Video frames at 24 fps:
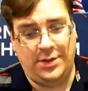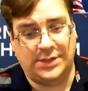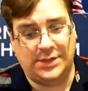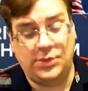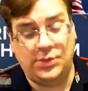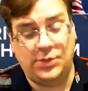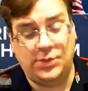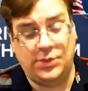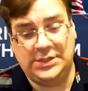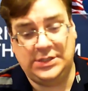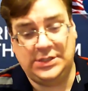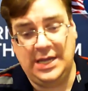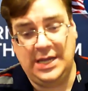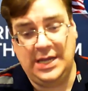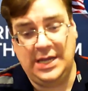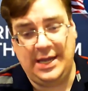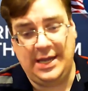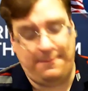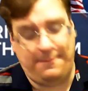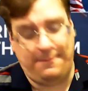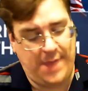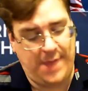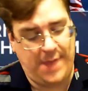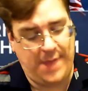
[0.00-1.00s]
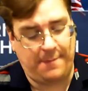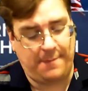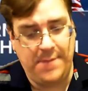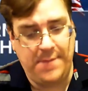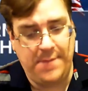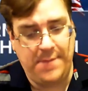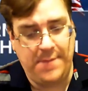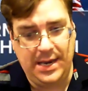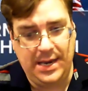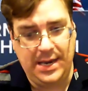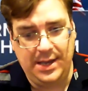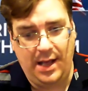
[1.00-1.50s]
We see it in big
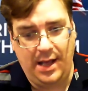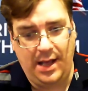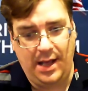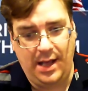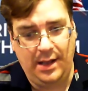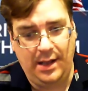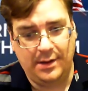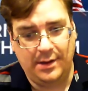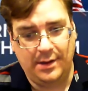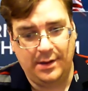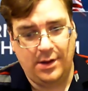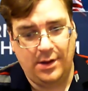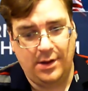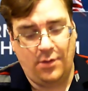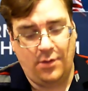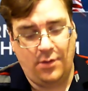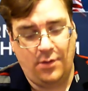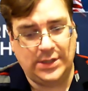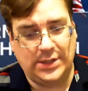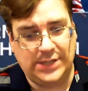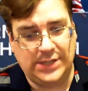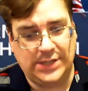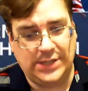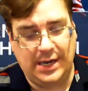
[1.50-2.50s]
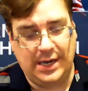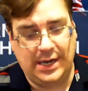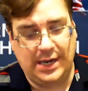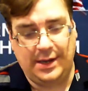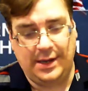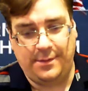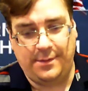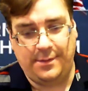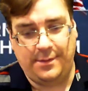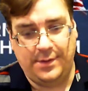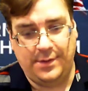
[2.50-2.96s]
media. We see it in